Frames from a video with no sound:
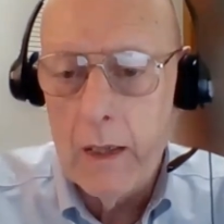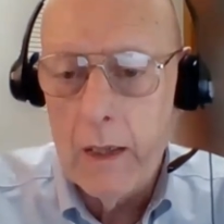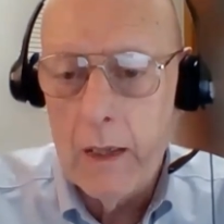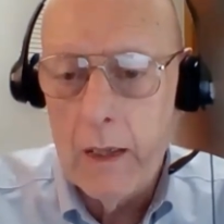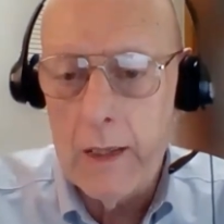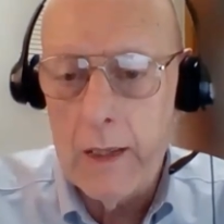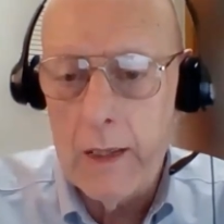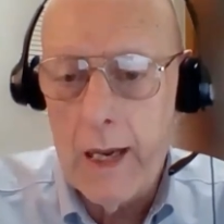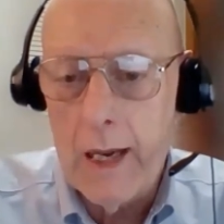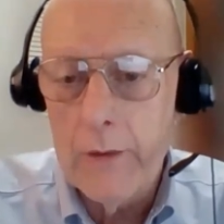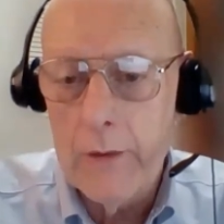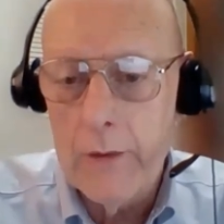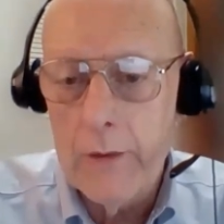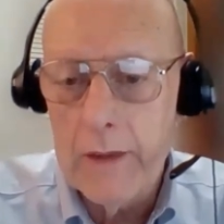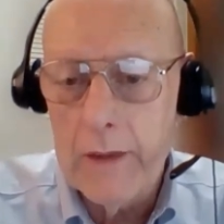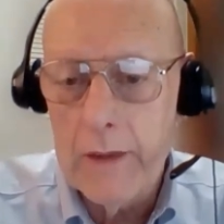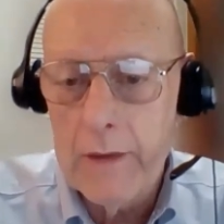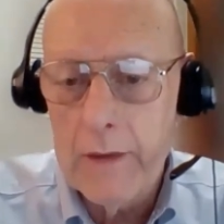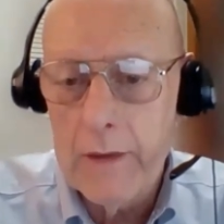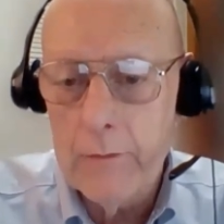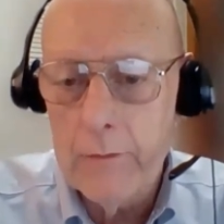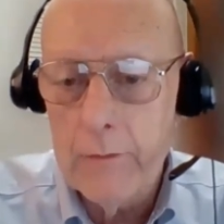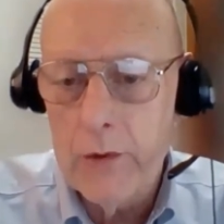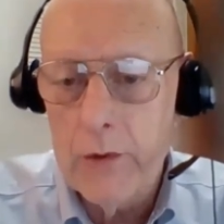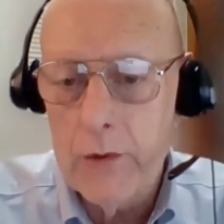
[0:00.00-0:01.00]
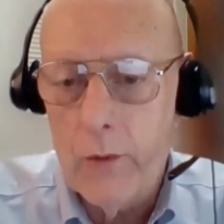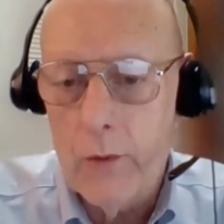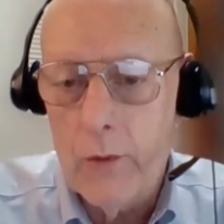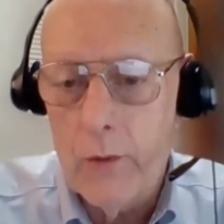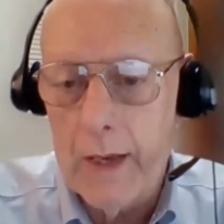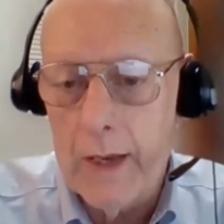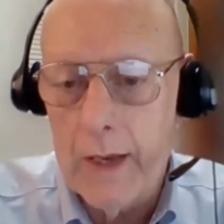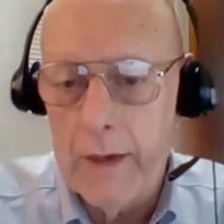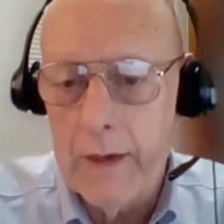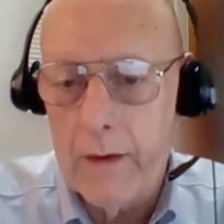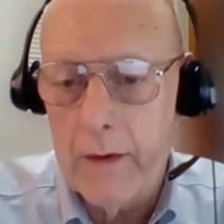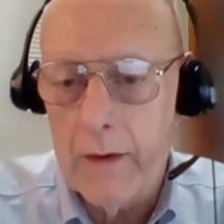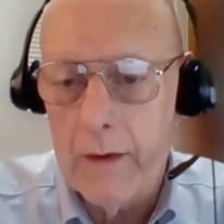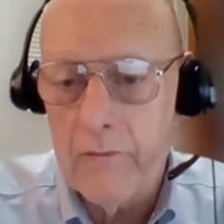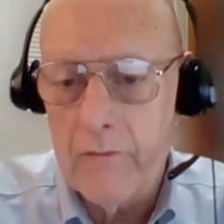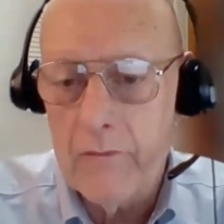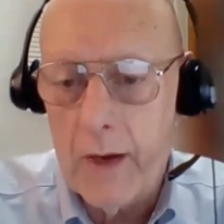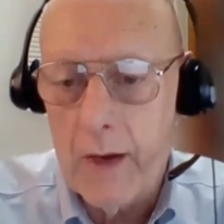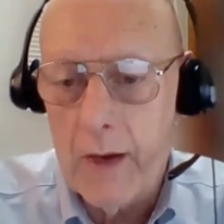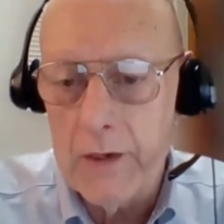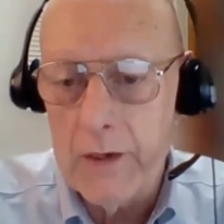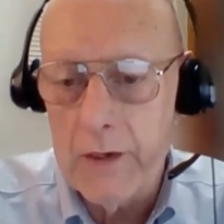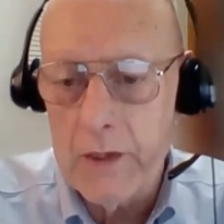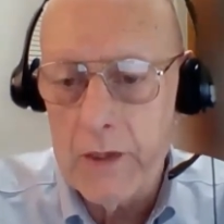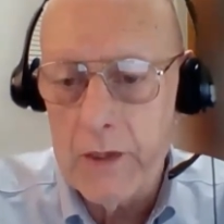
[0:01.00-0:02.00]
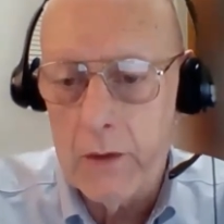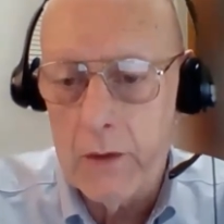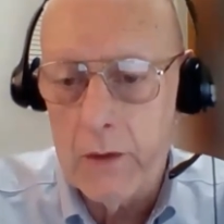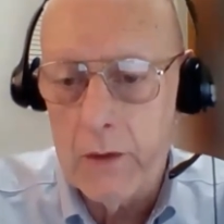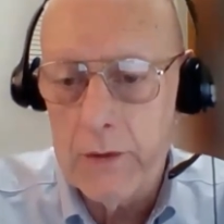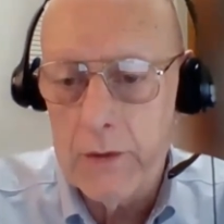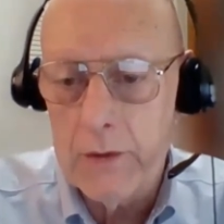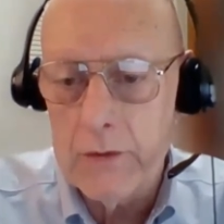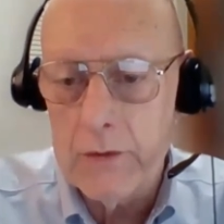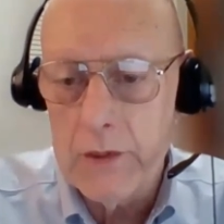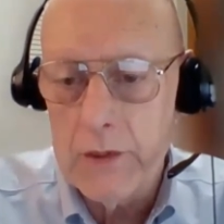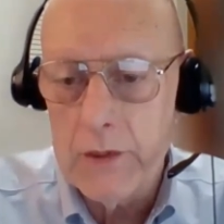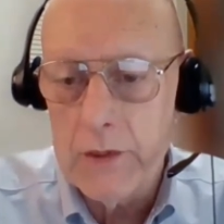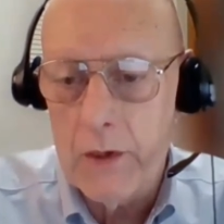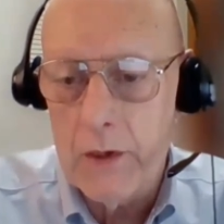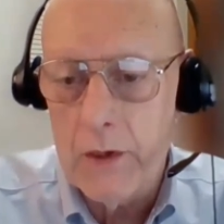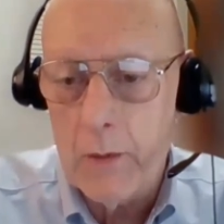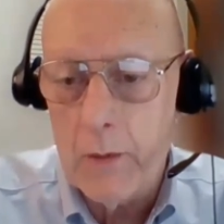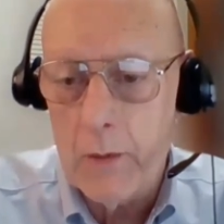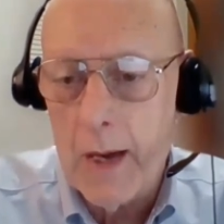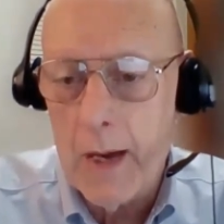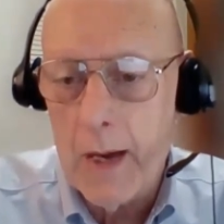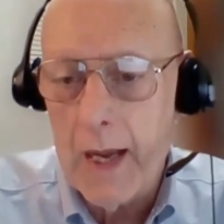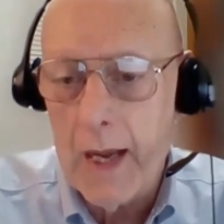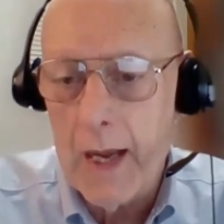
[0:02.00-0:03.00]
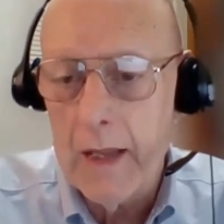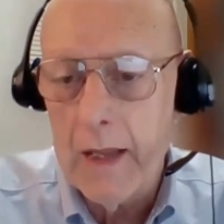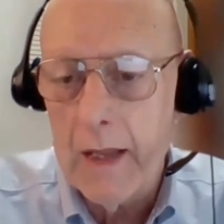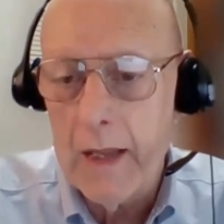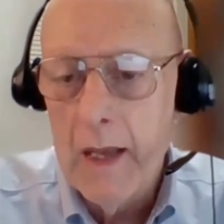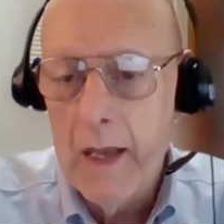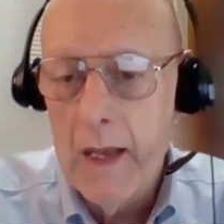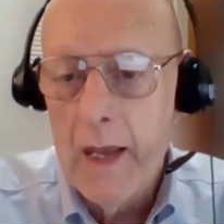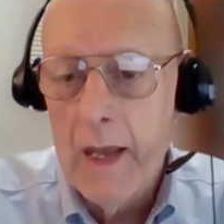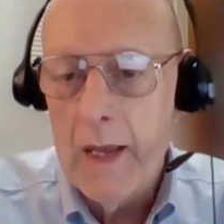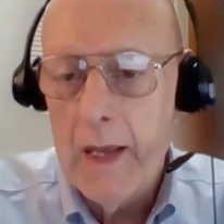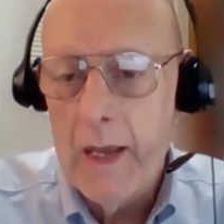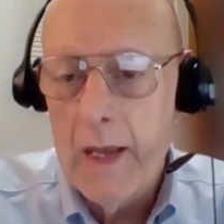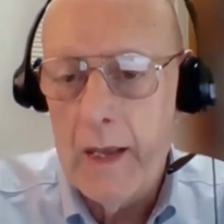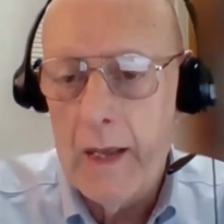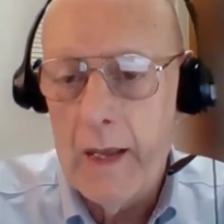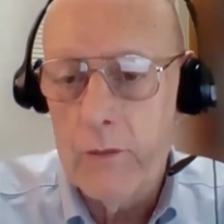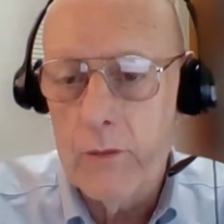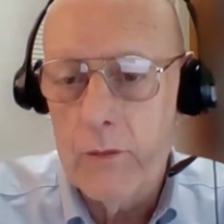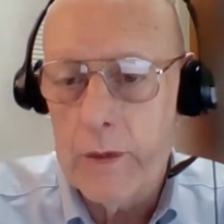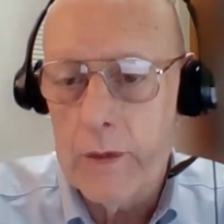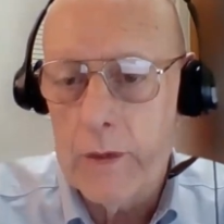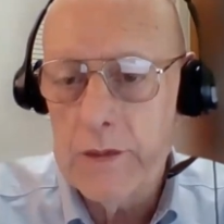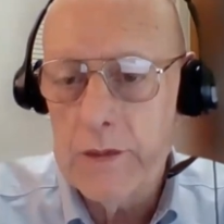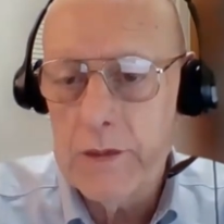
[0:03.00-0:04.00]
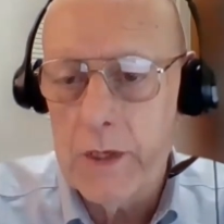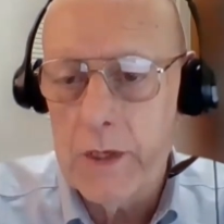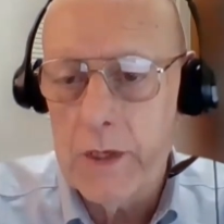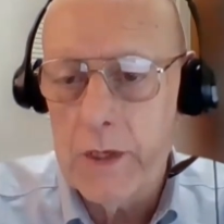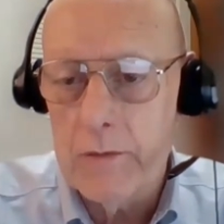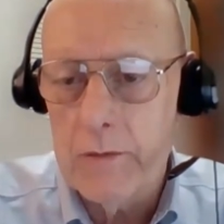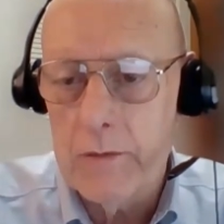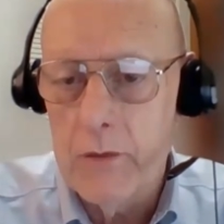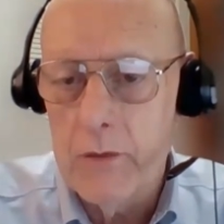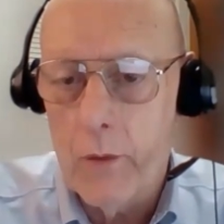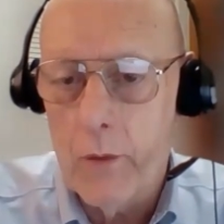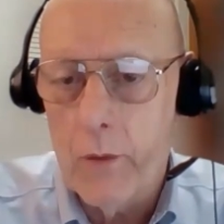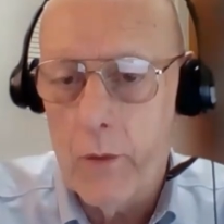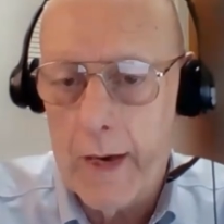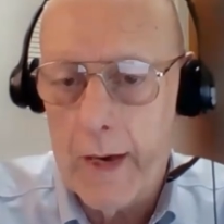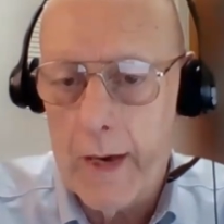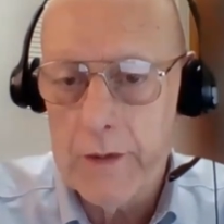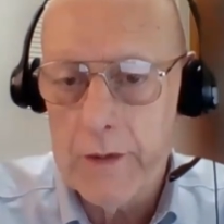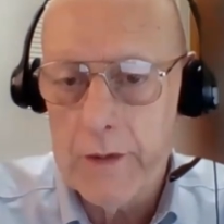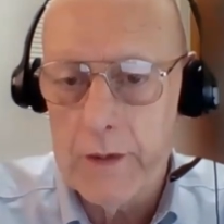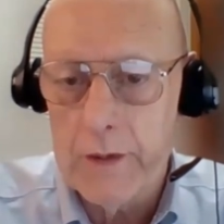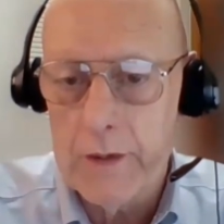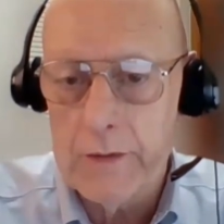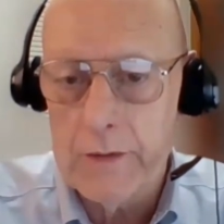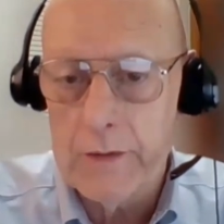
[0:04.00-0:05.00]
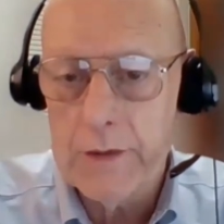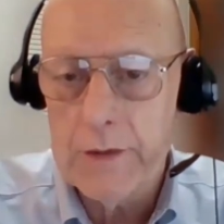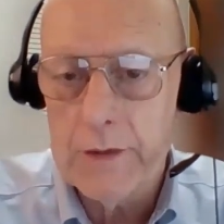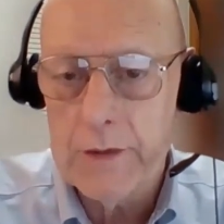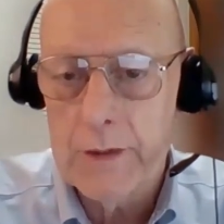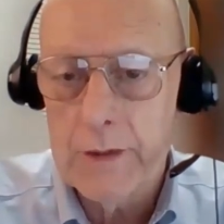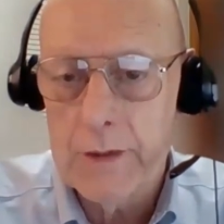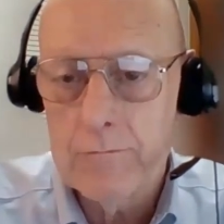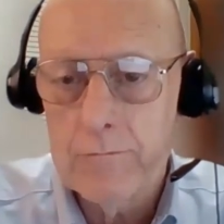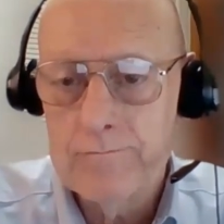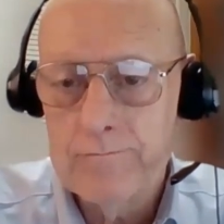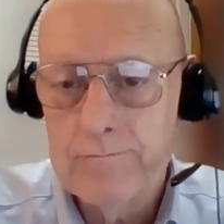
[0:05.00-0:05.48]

allowing them to identify shelters nearby and receive directions.